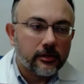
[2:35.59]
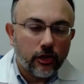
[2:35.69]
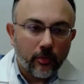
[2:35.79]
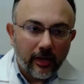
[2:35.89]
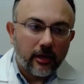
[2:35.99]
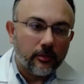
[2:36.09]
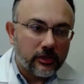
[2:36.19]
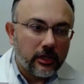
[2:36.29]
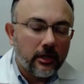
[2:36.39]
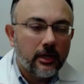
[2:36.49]
And you might come
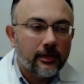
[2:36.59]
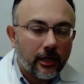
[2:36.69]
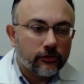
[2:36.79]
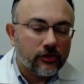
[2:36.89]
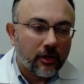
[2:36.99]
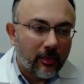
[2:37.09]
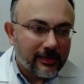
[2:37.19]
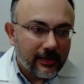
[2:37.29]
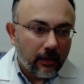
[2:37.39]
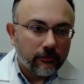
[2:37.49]
see doctors like
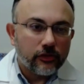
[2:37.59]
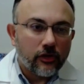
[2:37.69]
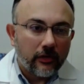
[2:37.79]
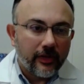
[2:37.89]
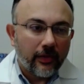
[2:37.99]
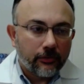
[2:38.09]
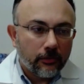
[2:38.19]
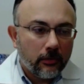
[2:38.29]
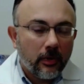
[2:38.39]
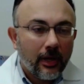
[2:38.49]
myself to talk that through